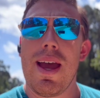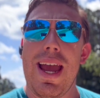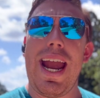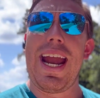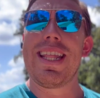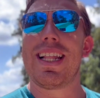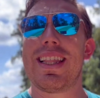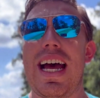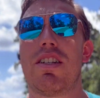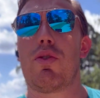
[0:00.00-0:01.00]
And the
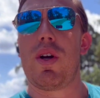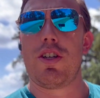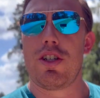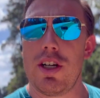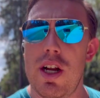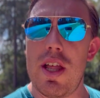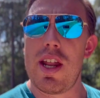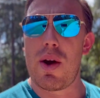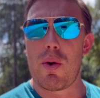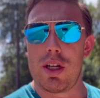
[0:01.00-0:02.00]
last question that
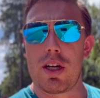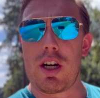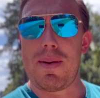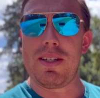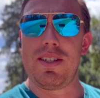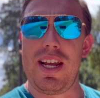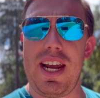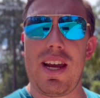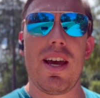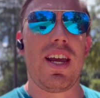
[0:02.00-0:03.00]
I want to talk about
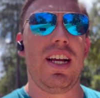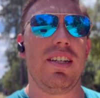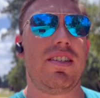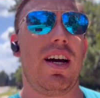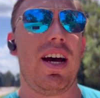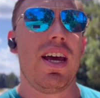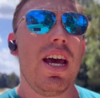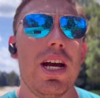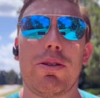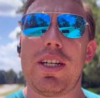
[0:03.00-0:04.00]
today is,
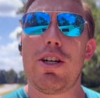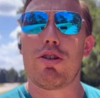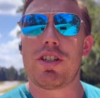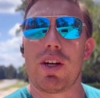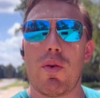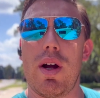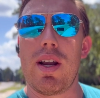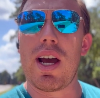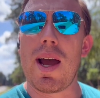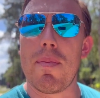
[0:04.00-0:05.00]
it was an interesting one.
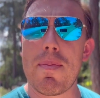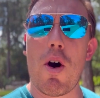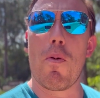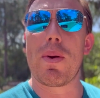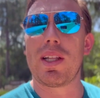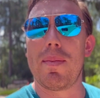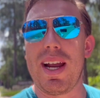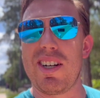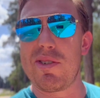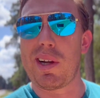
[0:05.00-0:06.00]
I'm hoping that I'm
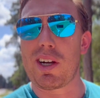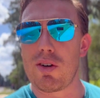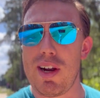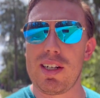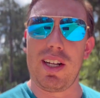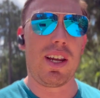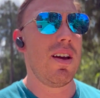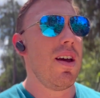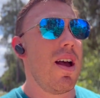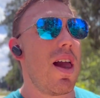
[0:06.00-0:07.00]
answering it correctly.
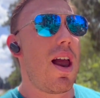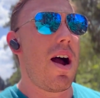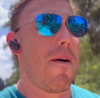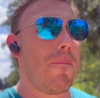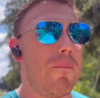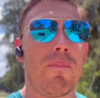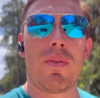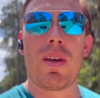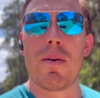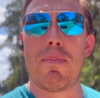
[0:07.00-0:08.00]

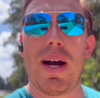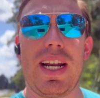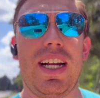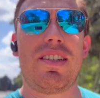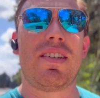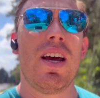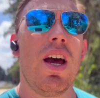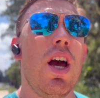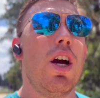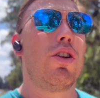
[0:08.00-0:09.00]
But it's,
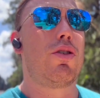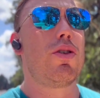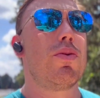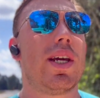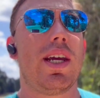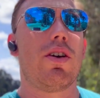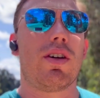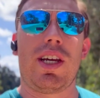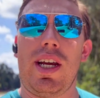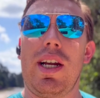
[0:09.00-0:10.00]
do you get your
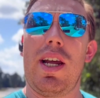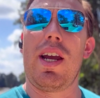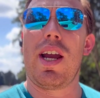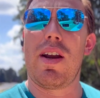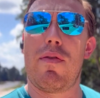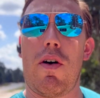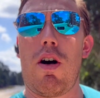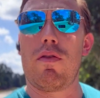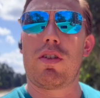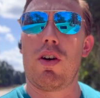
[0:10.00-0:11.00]
kid
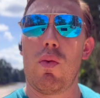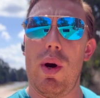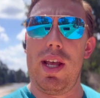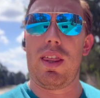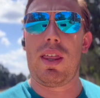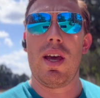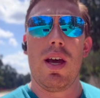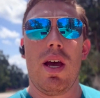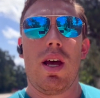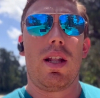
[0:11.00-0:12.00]
involved with
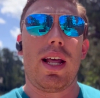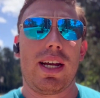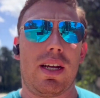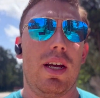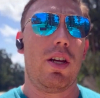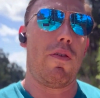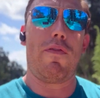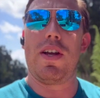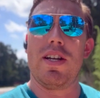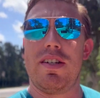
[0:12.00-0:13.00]
like your
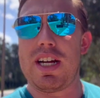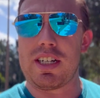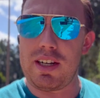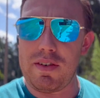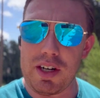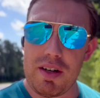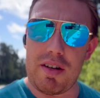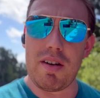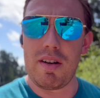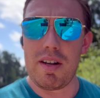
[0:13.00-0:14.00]
fitness
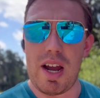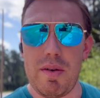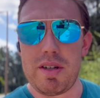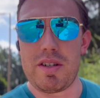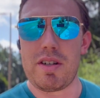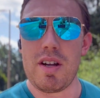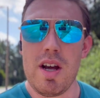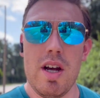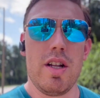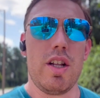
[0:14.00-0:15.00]
activities? That was the